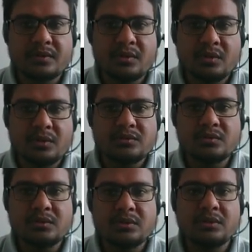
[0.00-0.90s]

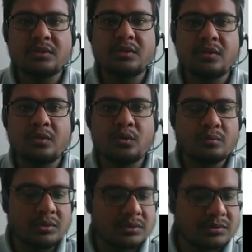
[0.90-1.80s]
Also, the
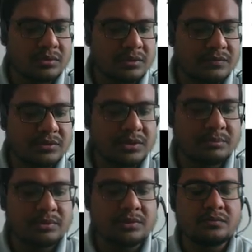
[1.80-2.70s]
homeworks on every
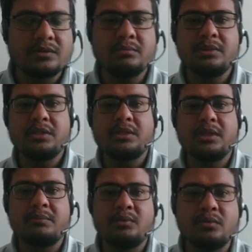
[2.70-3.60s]
chapter will be
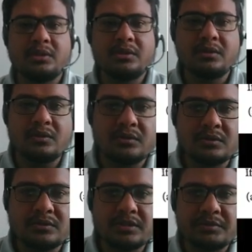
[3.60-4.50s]
uploaded on
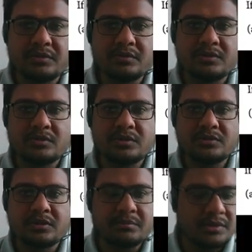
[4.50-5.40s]
the Sapience
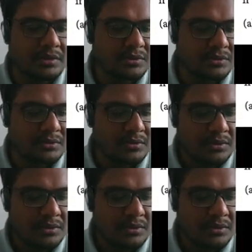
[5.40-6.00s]
Education application.